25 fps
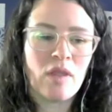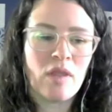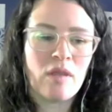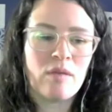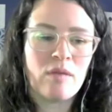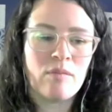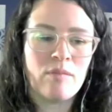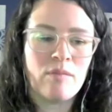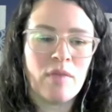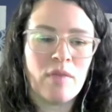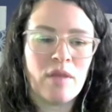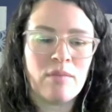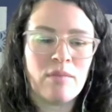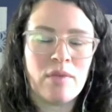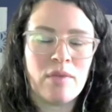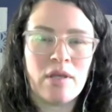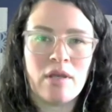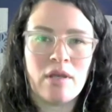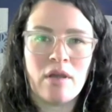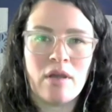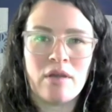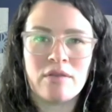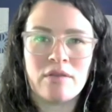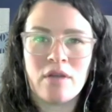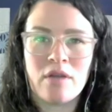
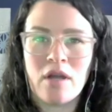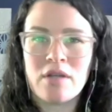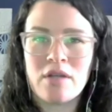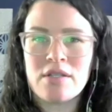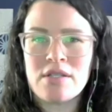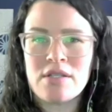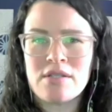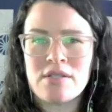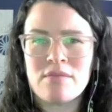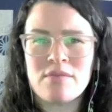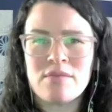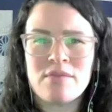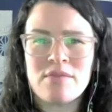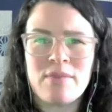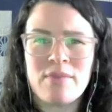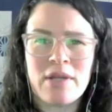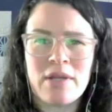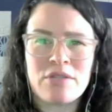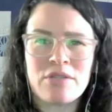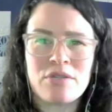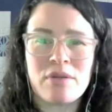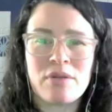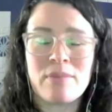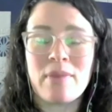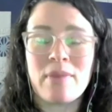maybe on the autism
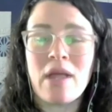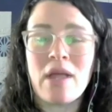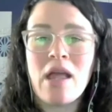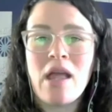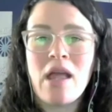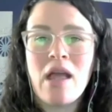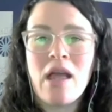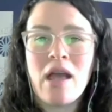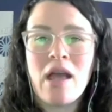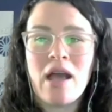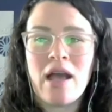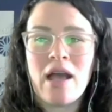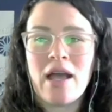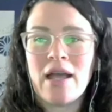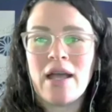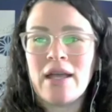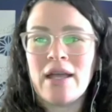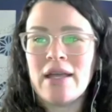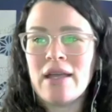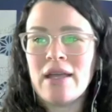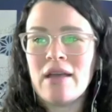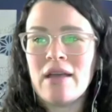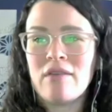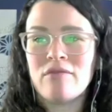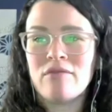spectrum,
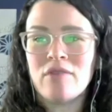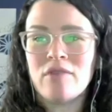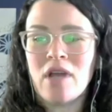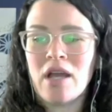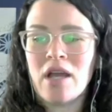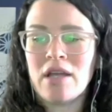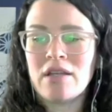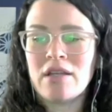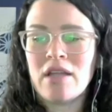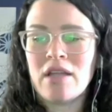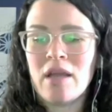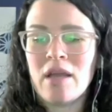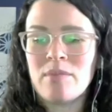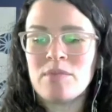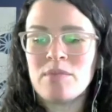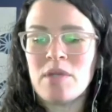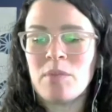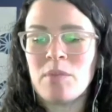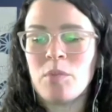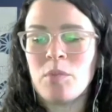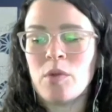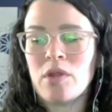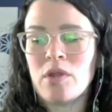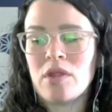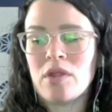I have not kept up
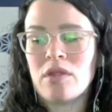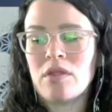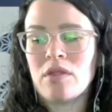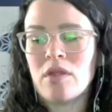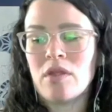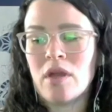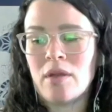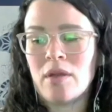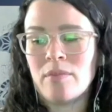with